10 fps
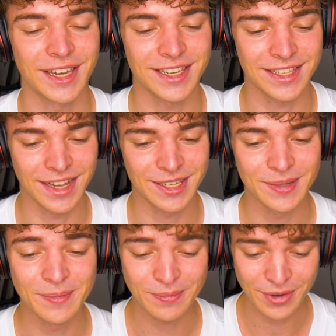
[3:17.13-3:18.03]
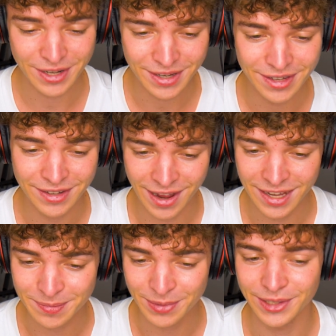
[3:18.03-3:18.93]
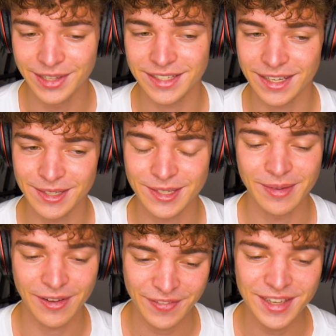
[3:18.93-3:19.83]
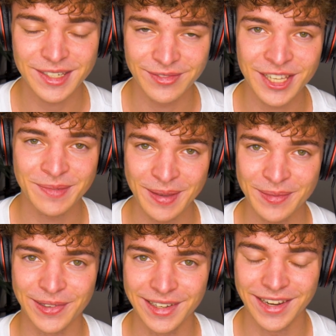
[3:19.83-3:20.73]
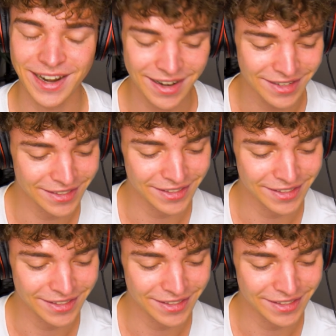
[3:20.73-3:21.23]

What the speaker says: has like some pretty nice buildings and I think some rich people in there.